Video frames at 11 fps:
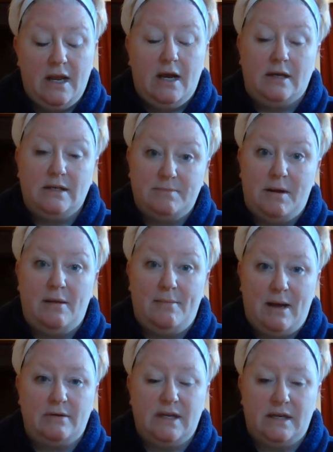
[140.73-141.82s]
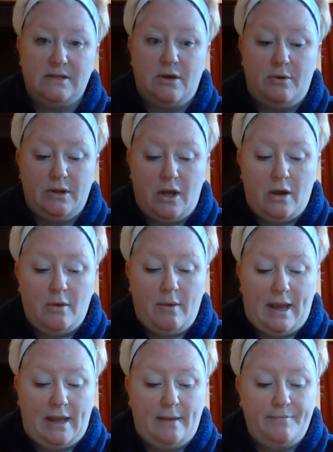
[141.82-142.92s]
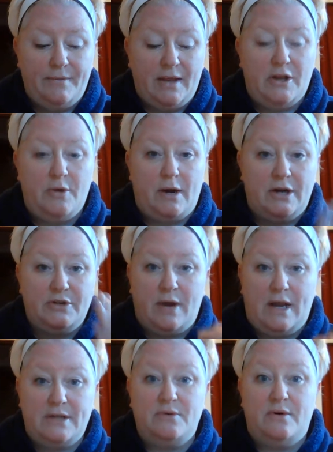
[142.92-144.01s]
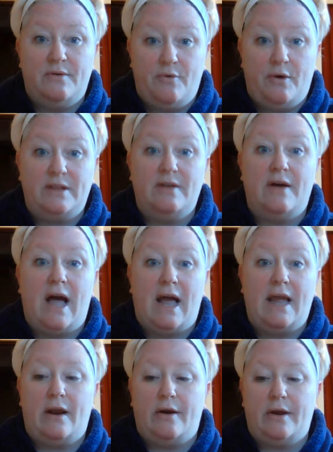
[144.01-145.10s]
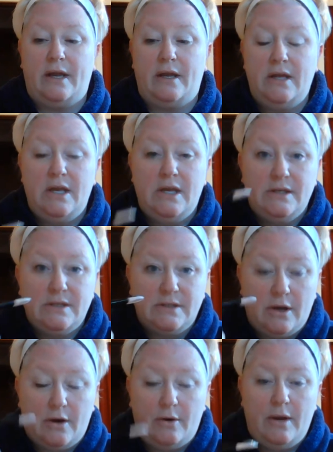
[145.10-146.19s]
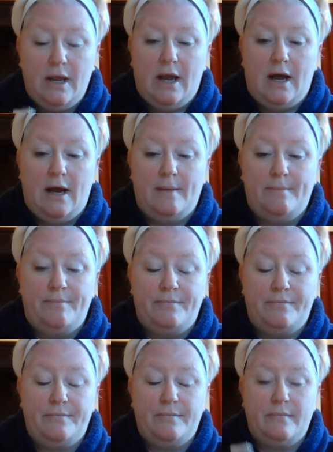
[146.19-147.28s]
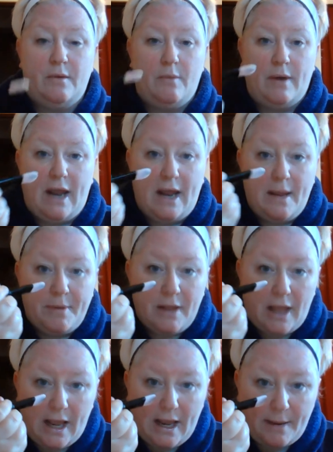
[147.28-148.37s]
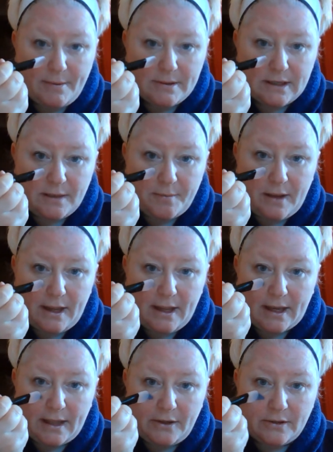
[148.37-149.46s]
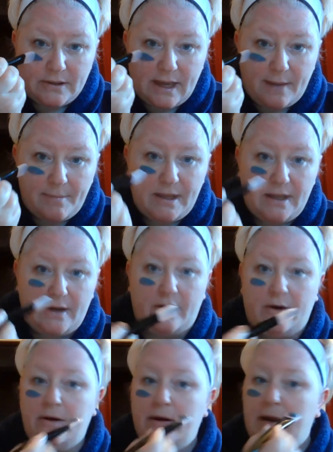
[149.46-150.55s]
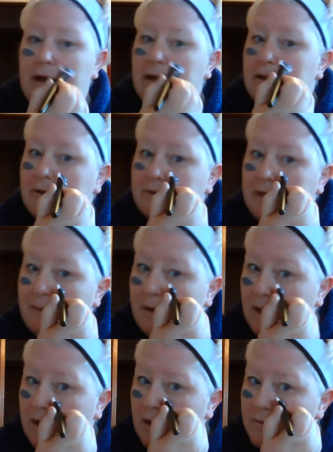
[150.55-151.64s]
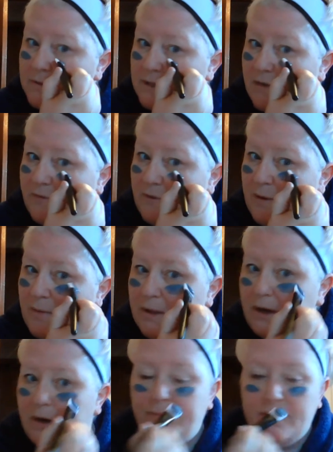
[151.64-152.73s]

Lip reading: A small amount does go a long way, and you want to try to avoid the eye area. So when I apply, I'm just going to apply like a little dab here and a little dab here, like almost like a football player.